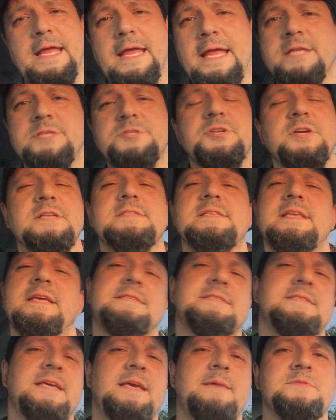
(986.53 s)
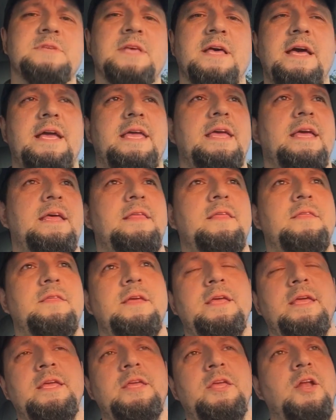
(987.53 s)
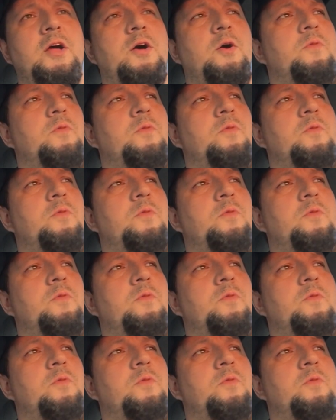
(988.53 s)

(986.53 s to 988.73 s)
It's just, it seems like they